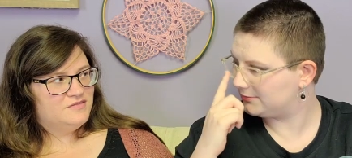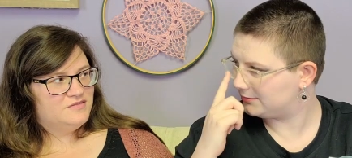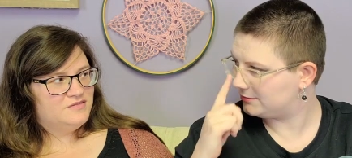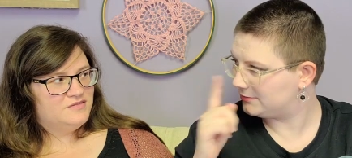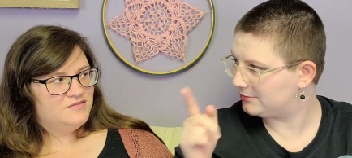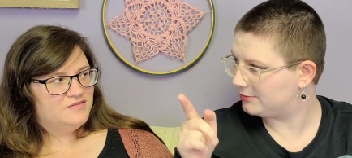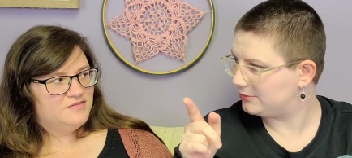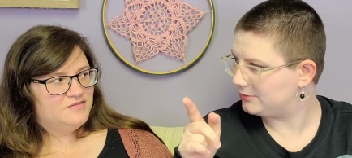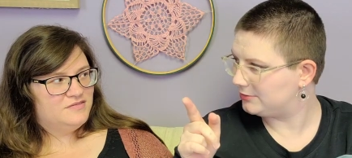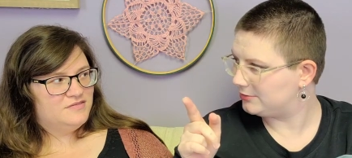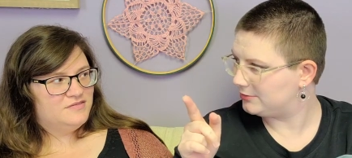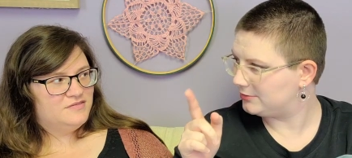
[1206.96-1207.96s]

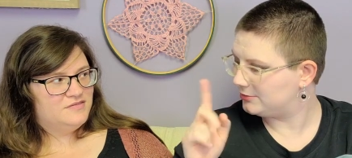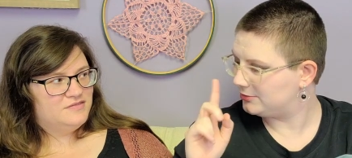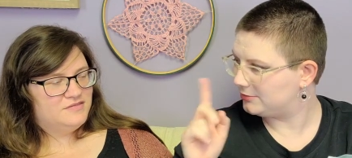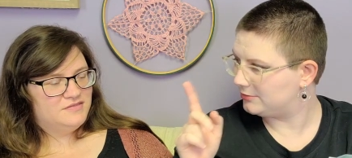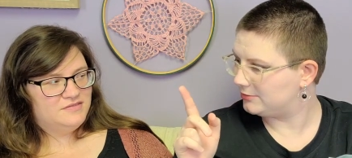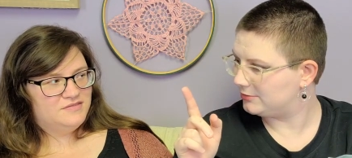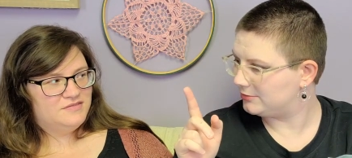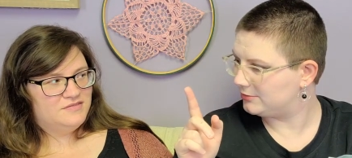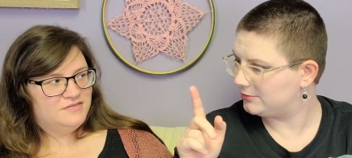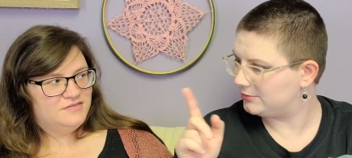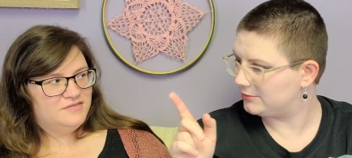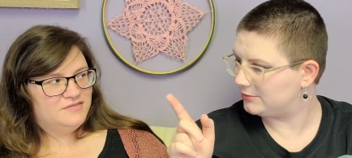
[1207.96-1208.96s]

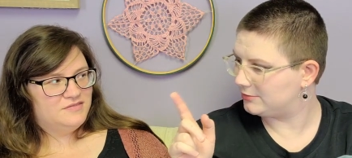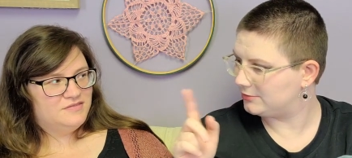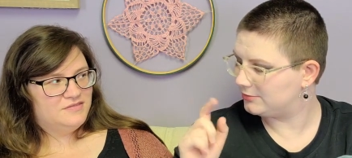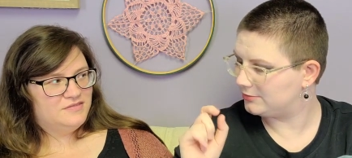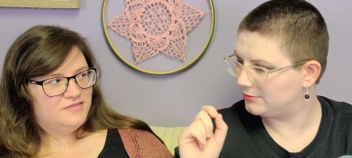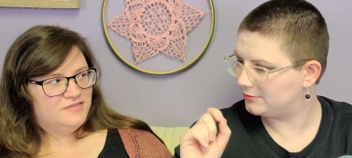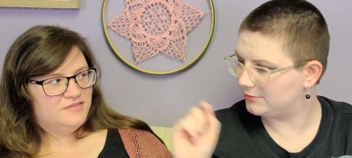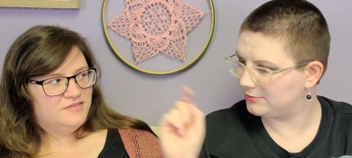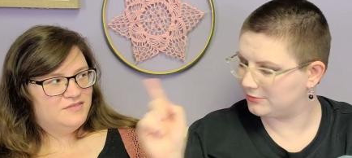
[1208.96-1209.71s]
(no one is talking)